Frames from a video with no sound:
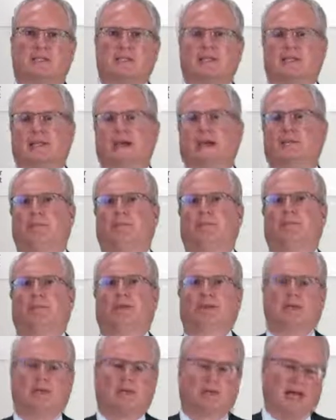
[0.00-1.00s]
These are
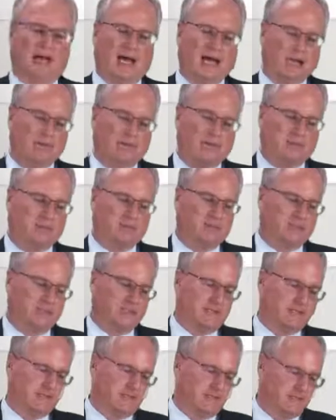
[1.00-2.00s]

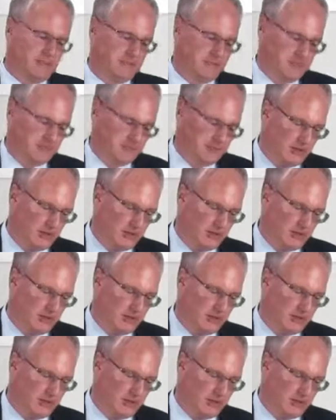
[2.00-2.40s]
IBM-specific